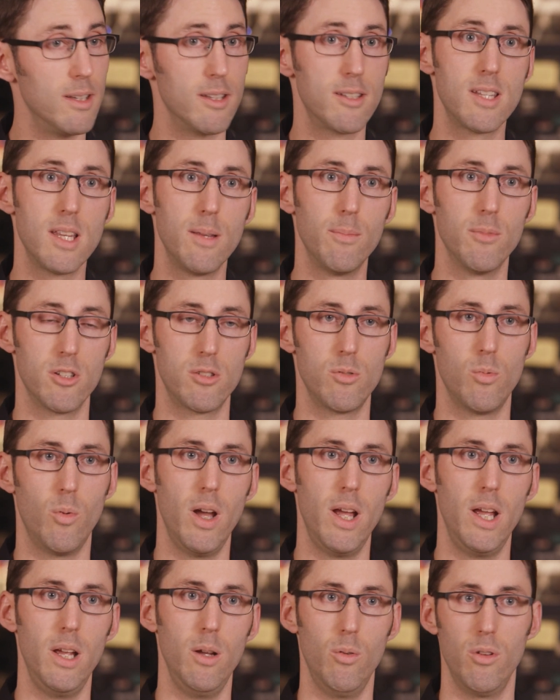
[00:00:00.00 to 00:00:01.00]
in a seamless
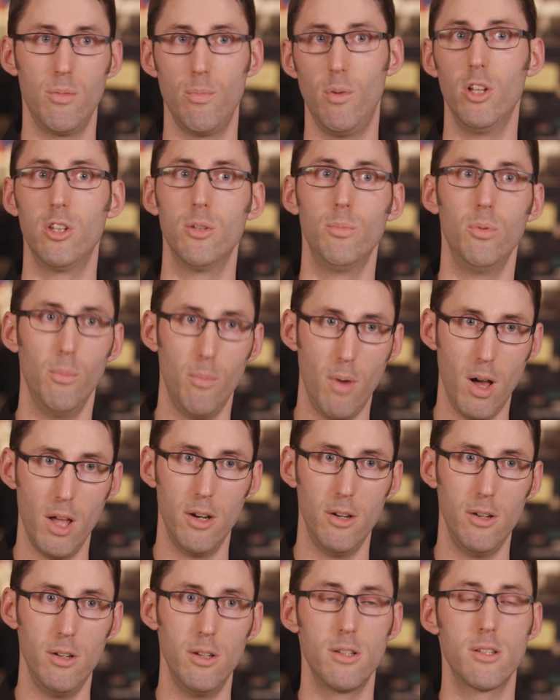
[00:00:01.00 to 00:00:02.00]
way with multiple
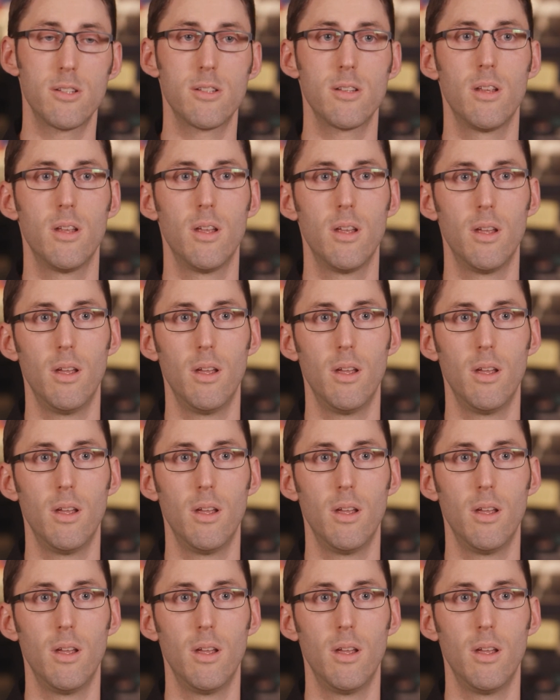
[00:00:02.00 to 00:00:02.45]
monitors.